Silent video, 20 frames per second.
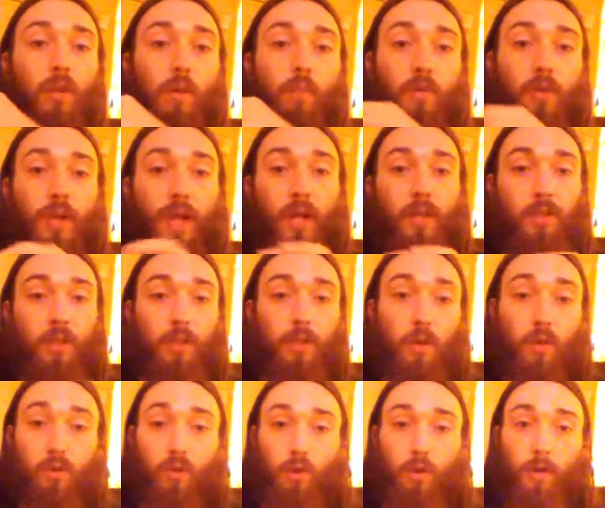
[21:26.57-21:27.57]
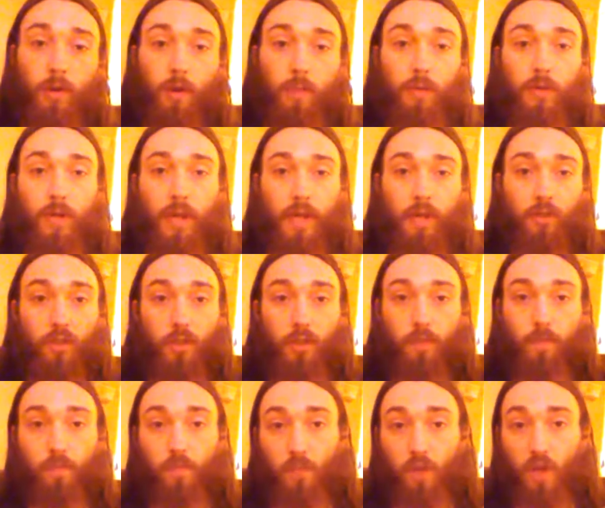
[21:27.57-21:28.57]
protection, no sword arm protection,
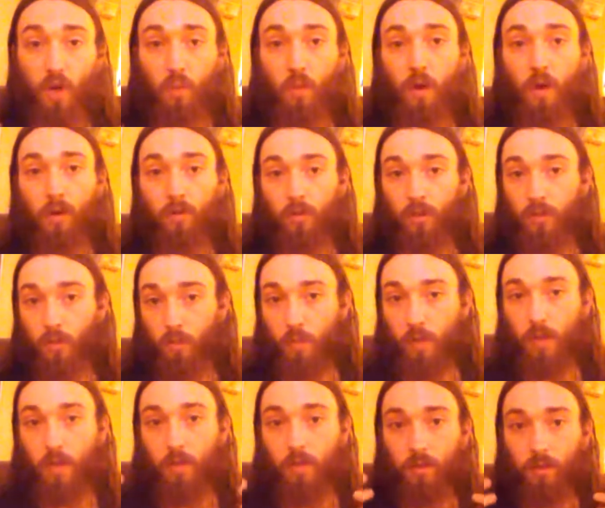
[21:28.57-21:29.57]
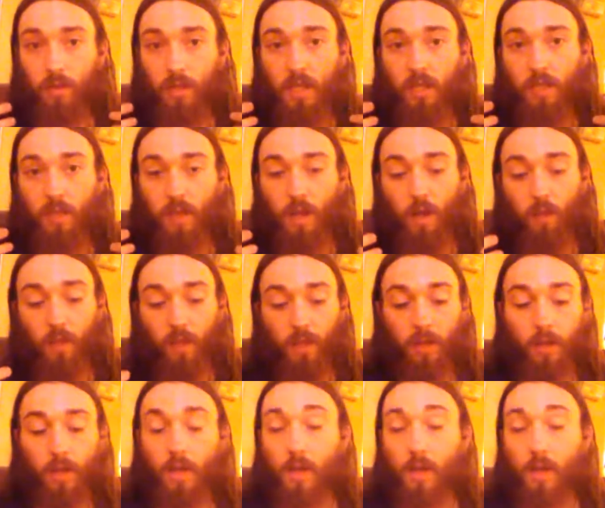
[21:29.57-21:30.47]
no pauldrons, but decent helmet.